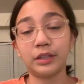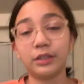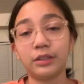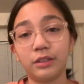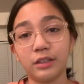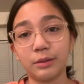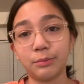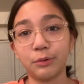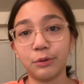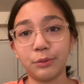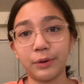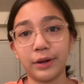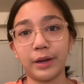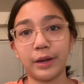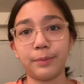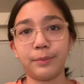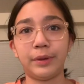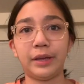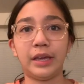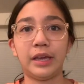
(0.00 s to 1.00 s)
Double
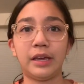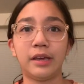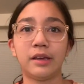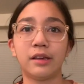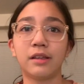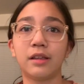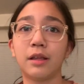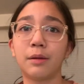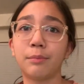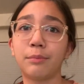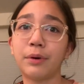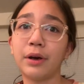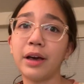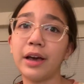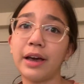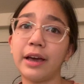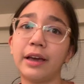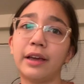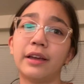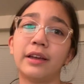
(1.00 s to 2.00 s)
whammy,
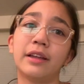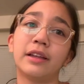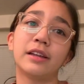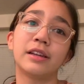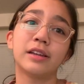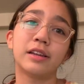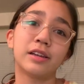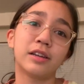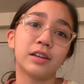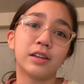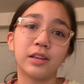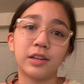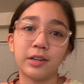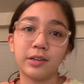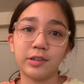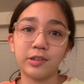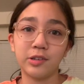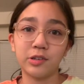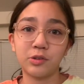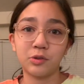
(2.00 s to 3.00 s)
but
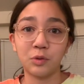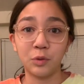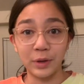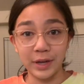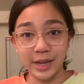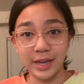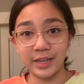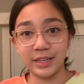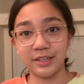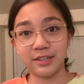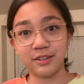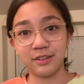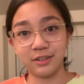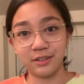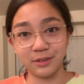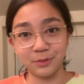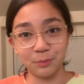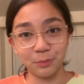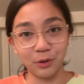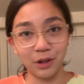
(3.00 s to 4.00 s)
twist.
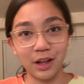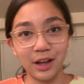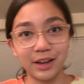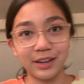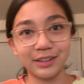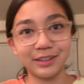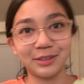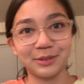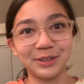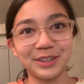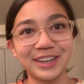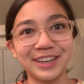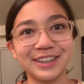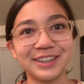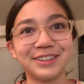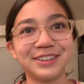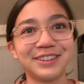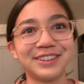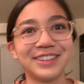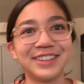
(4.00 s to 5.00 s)
Plot
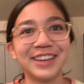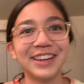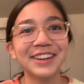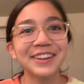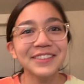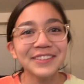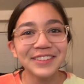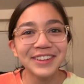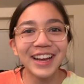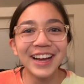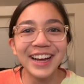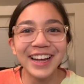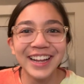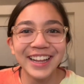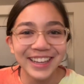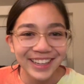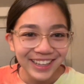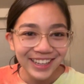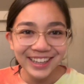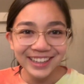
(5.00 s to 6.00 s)
twist.
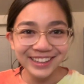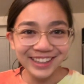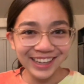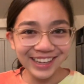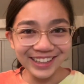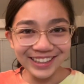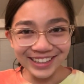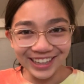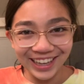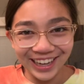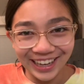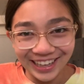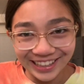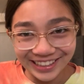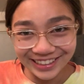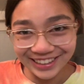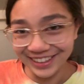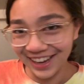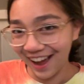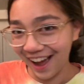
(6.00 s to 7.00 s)
They didn't
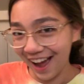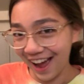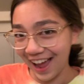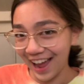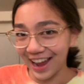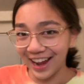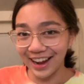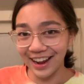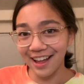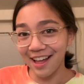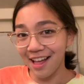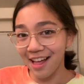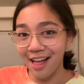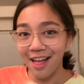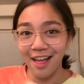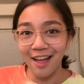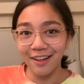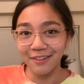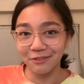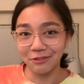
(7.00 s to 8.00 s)
die
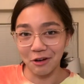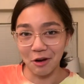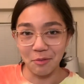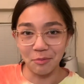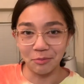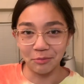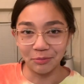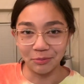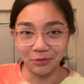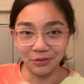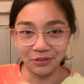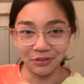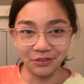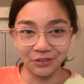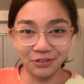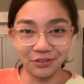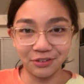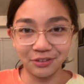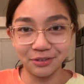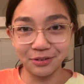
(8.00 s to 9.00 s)
from,
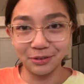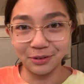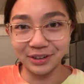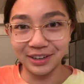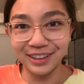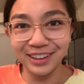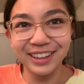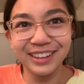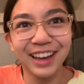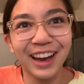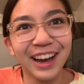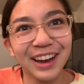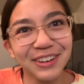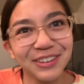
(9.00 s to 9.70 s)
what did they die from?